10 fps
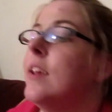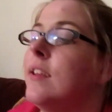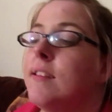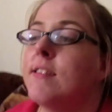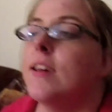
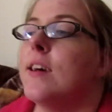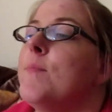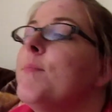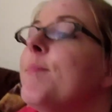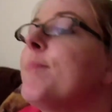and
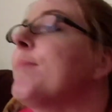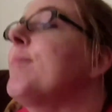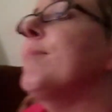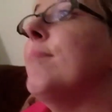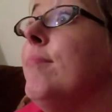uh,
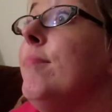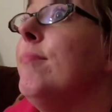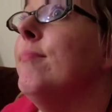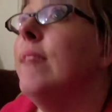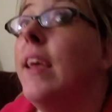
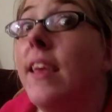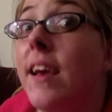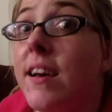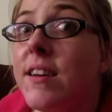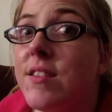
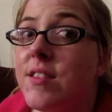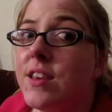yeah, I'll see